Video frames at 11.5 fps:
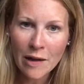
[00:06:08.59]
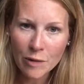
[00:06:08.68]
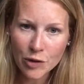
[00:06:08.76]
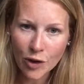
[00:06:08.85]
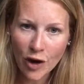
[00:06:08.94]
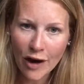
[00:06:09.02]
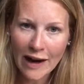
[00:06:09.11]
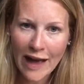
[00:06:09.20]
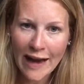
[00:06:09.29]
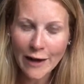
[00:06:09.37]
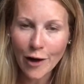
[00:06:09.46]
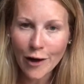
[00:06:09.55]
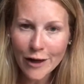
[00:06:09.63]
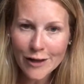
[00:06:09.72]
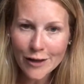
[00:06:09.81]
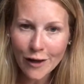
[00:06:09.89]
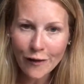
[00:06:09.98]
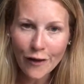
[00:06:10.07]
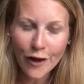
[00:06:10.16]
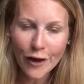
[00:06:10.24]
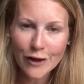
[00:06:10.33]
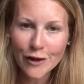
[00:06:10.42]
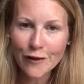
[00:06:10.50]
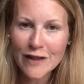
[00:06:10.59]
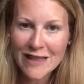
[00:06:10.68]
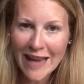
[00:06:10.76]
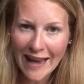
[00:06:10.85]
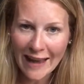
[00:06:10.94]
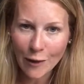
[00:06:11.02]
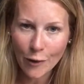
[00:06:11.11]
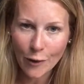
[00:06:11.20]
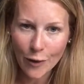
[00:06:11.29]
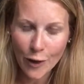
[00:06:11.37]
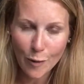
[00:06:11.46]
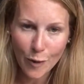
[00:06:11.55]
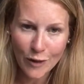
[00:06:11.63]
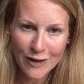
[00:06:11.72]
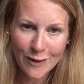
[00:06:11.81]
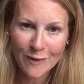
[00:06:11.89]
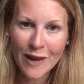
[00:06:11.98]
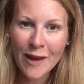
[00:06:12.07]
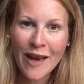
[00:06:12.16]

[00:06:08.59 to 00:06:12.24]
Draw a line out of 10 on the bottom.